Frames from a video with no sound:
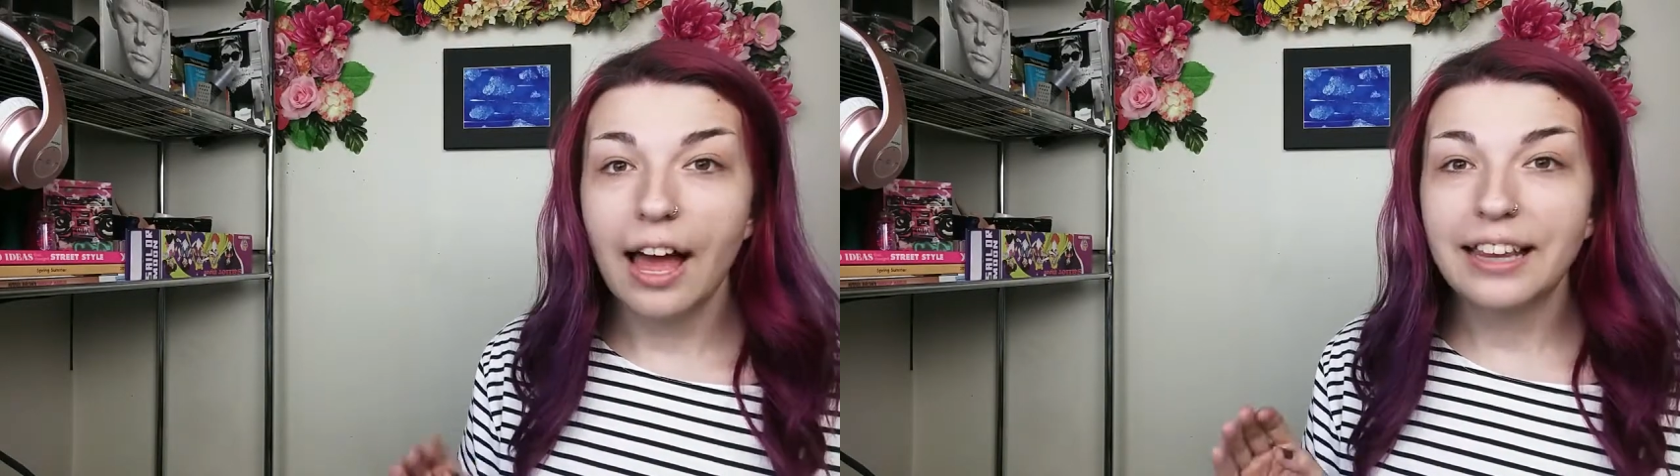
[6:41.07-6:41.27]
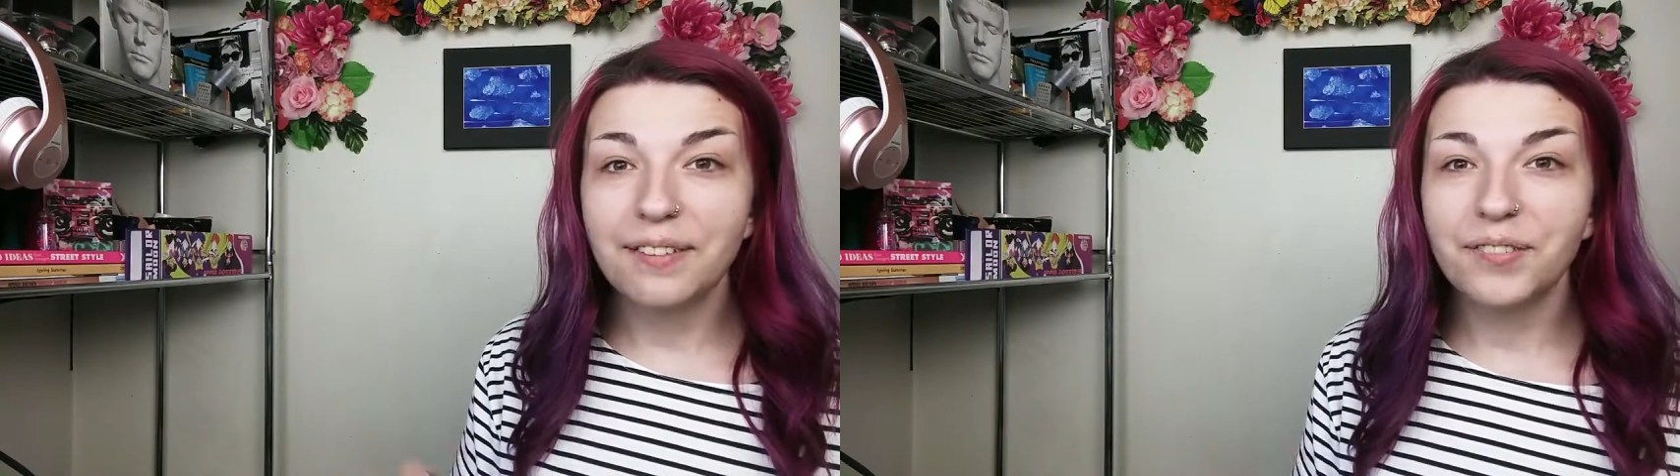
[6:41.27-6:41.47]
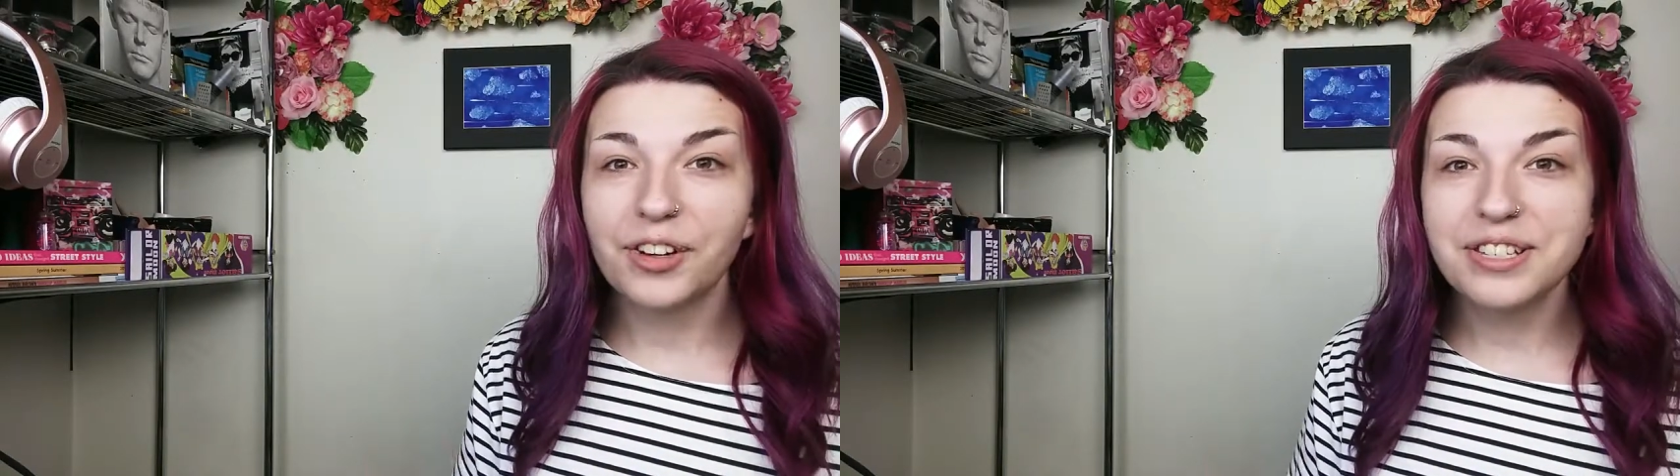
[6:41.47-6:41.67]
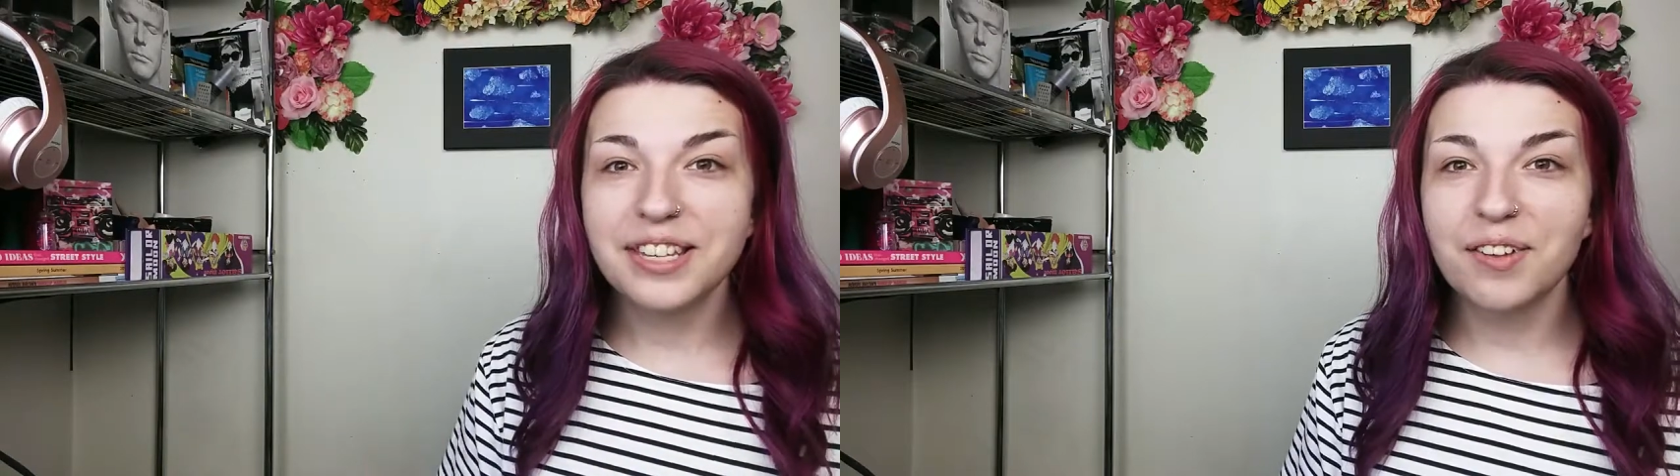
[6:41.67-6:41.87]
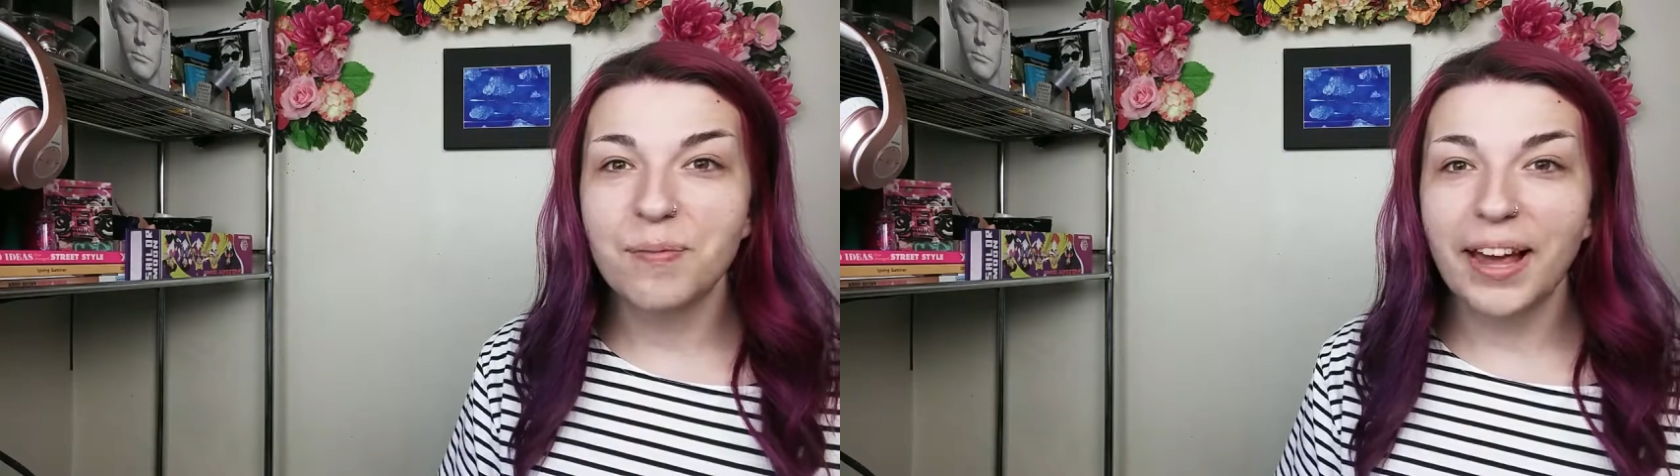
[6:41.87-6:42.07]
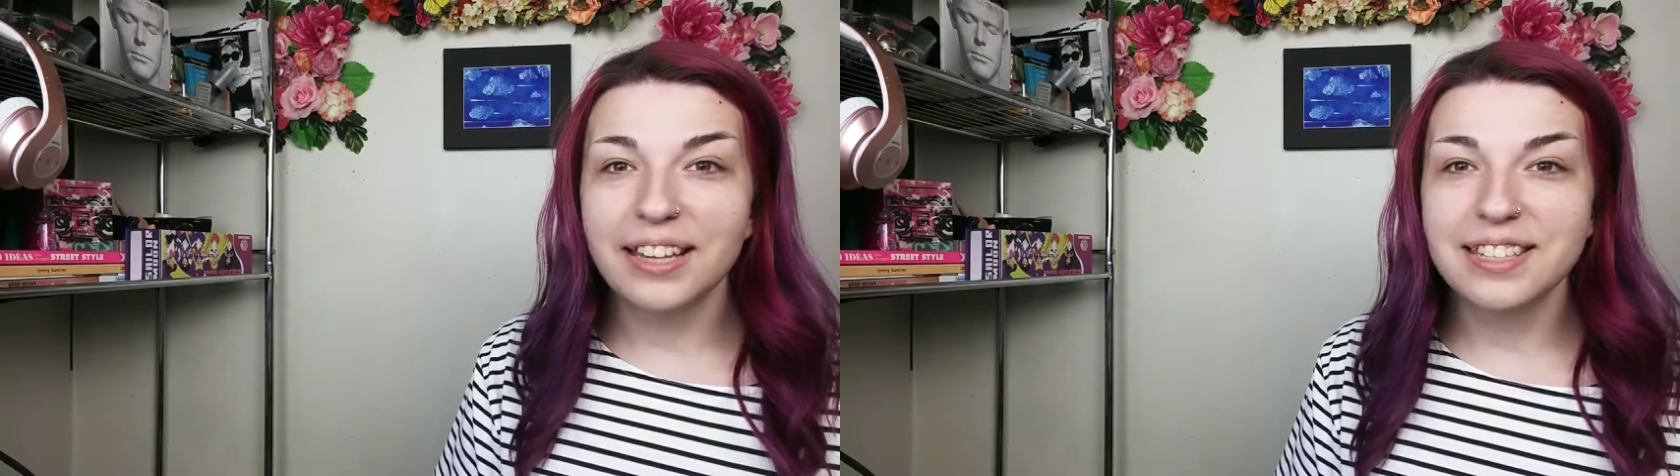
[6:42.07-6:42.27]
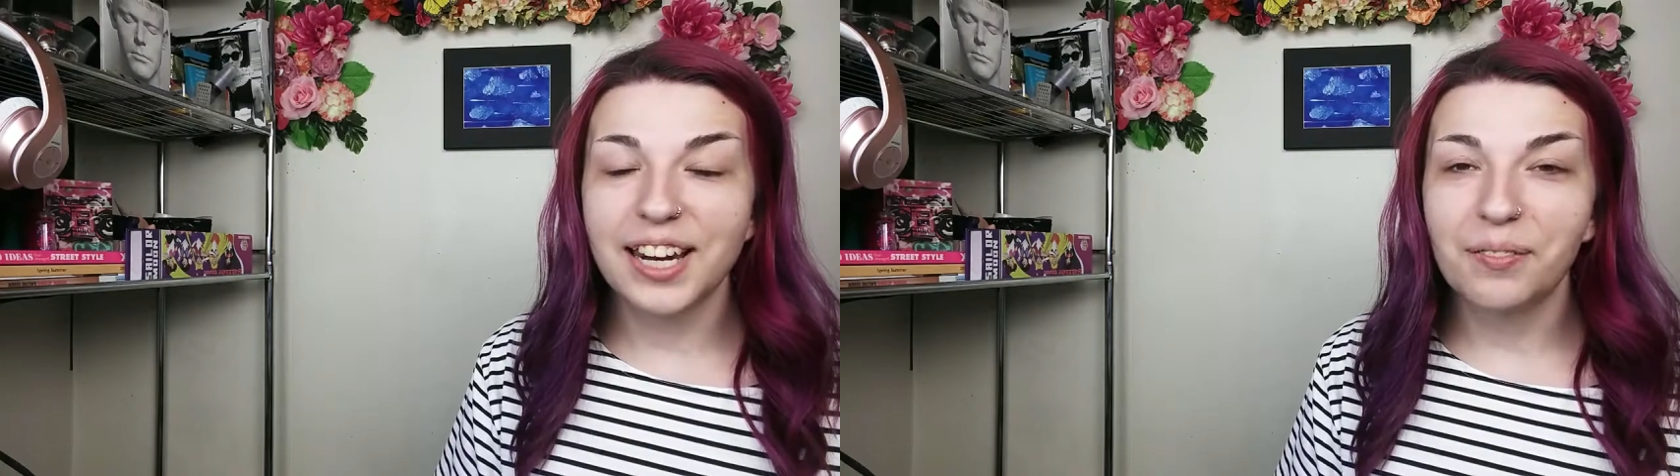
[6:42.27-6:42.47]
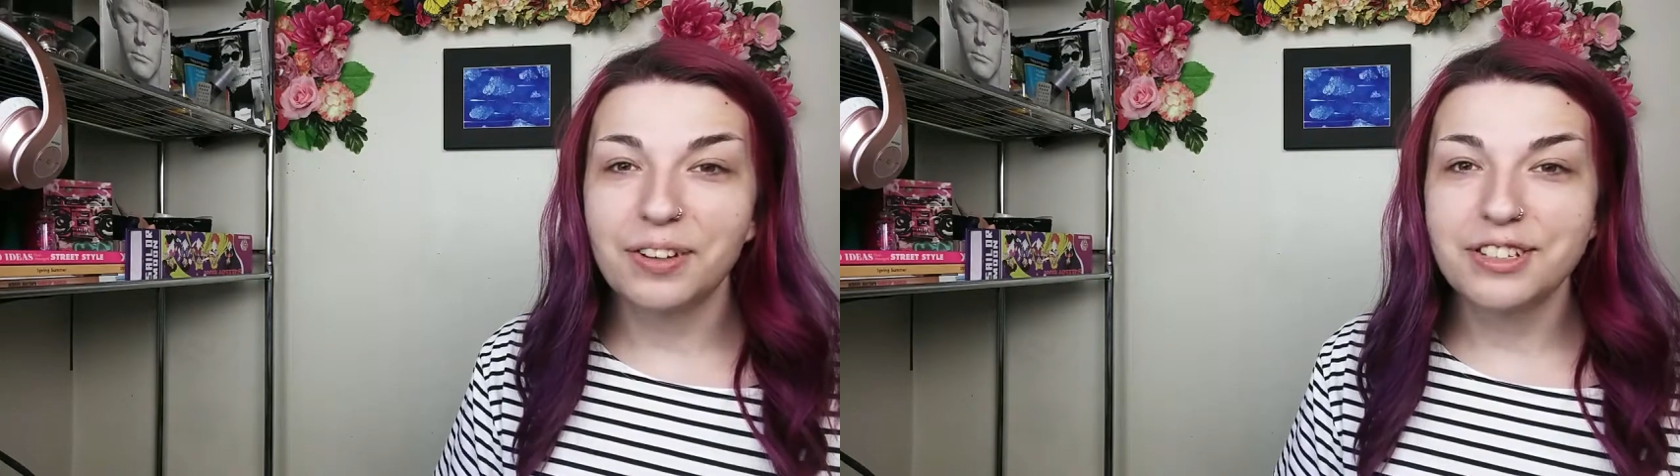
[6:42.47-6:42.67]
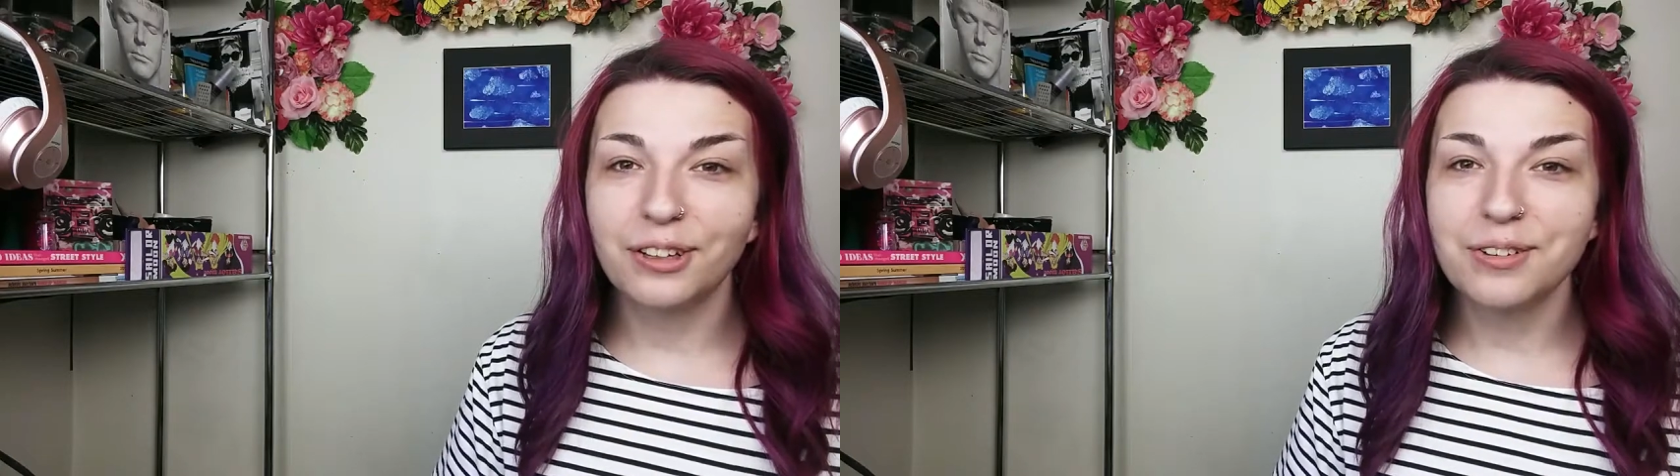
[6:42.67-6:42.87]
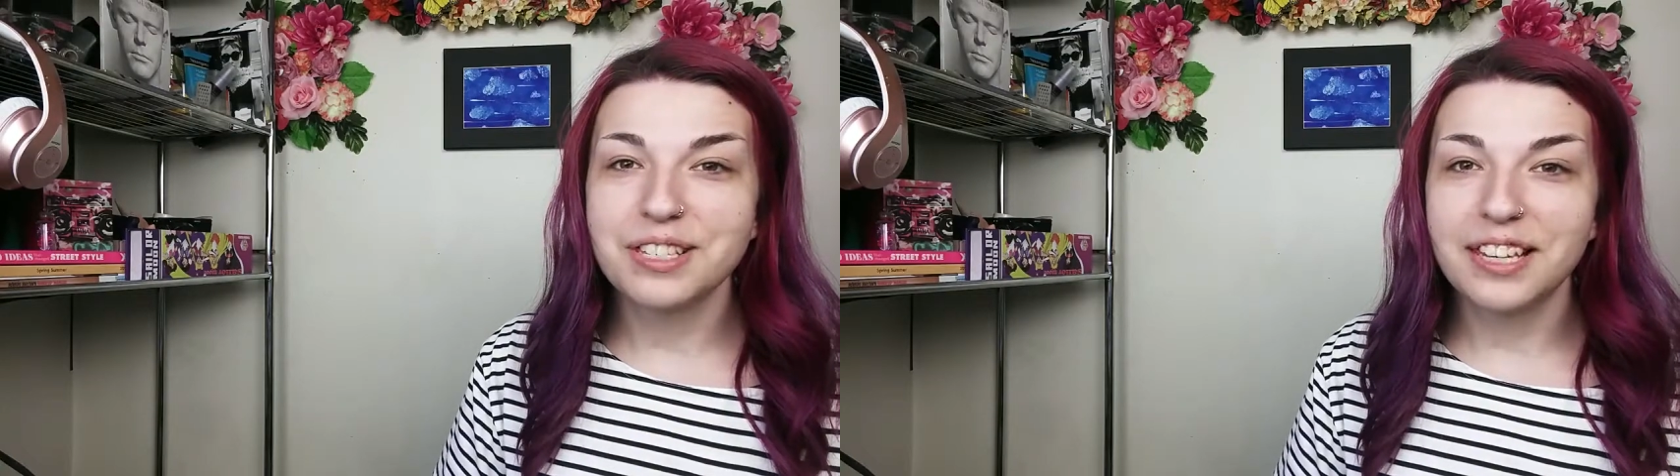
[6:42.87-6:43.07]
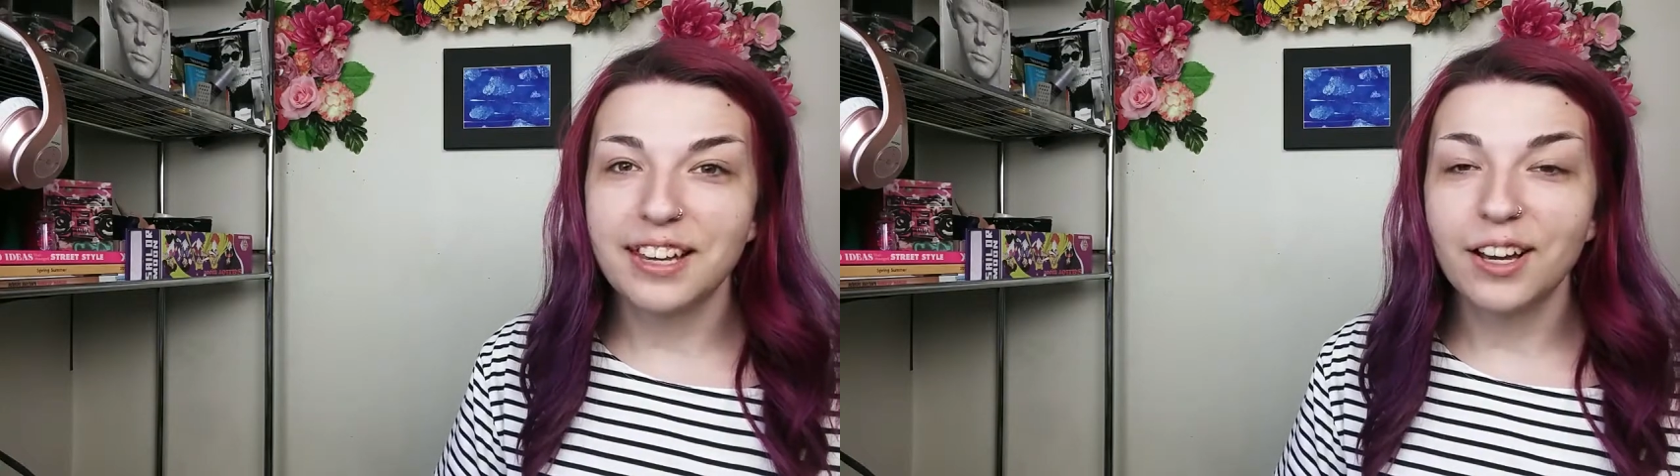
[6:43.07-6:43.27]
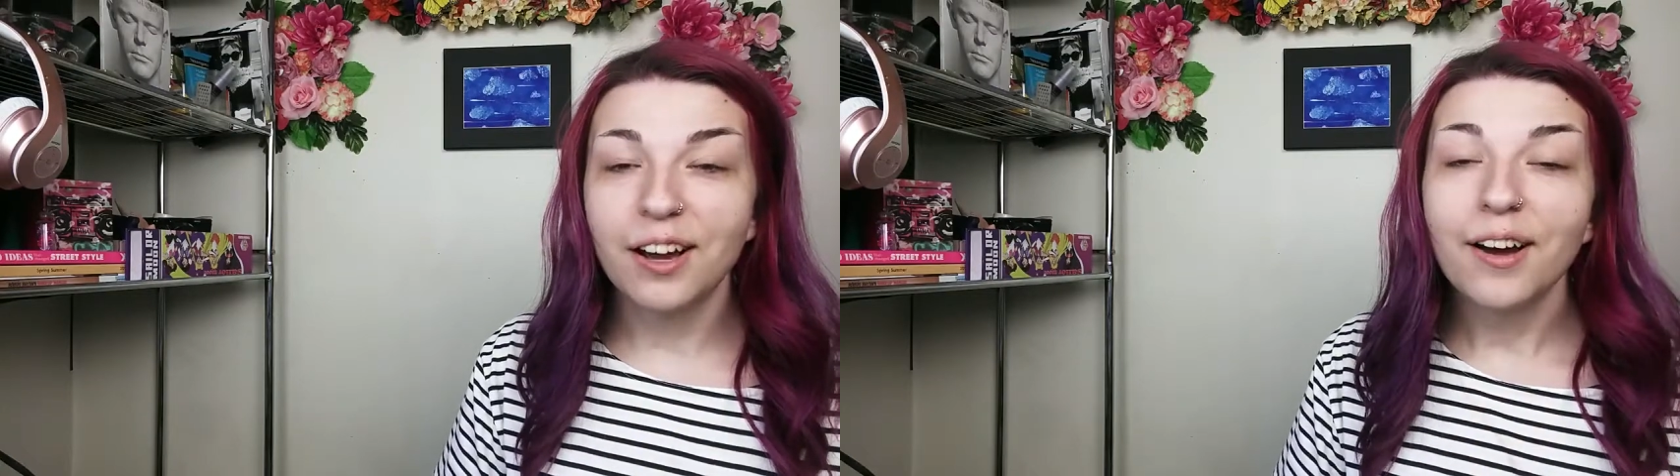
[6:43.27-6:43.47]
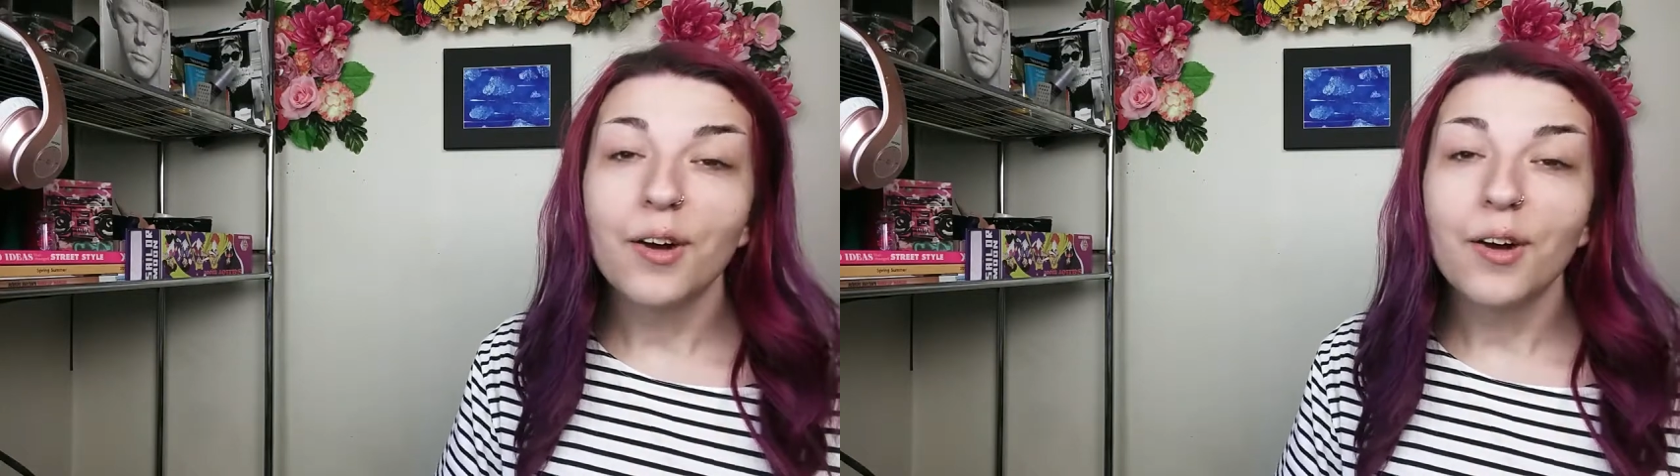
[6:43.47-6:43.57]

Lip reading: And the first set of bands that I went to go see